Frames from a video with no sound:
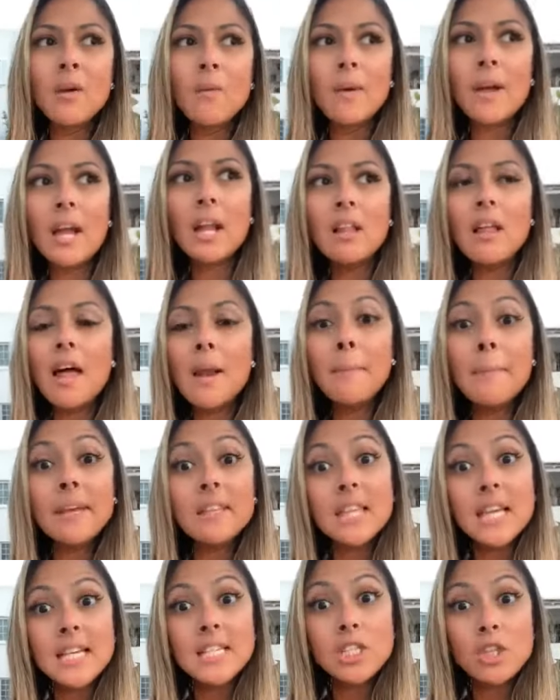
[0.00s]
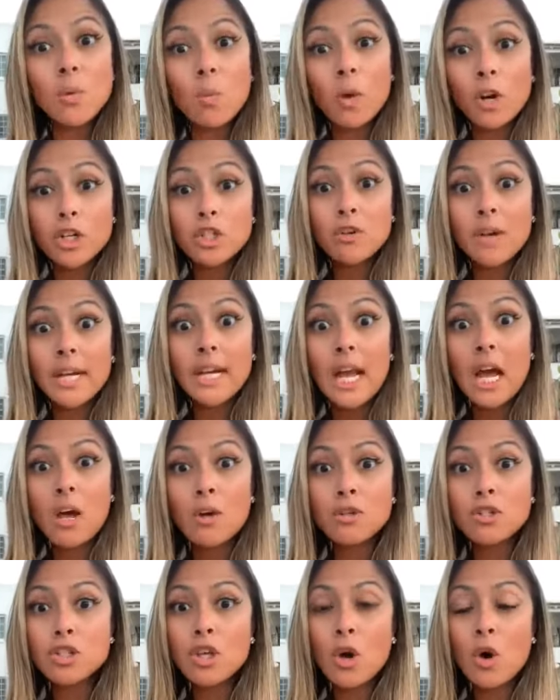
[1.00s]
We got a lot of big things in the works right
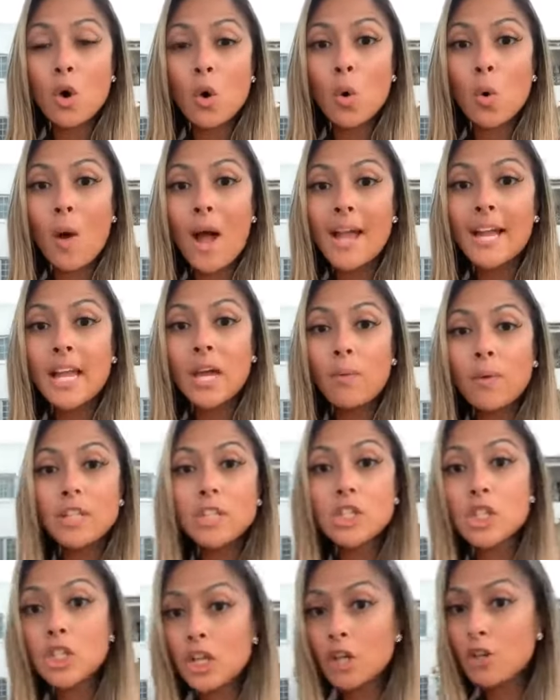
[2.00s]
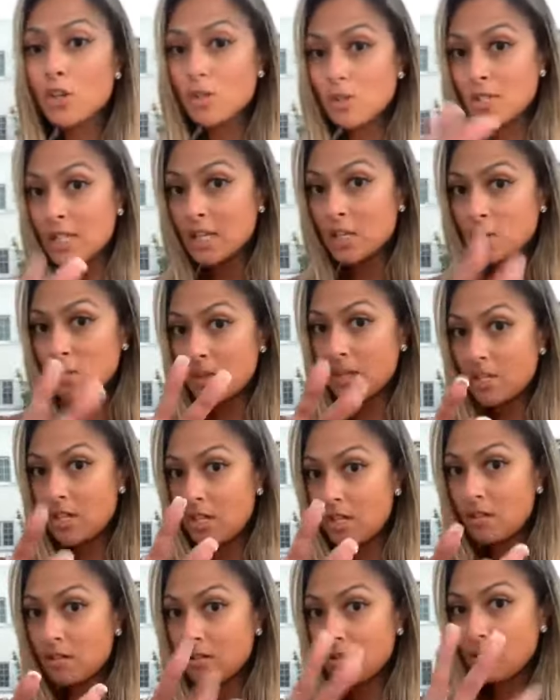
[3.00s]
now, so I can't wait to share those things with
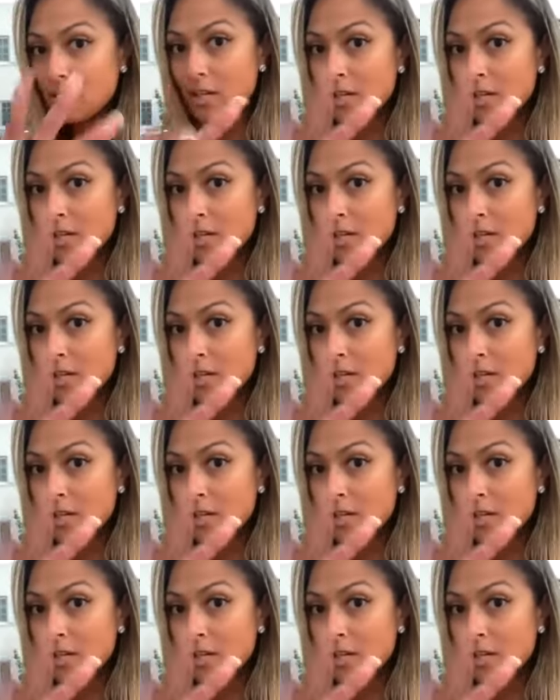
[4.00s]
you.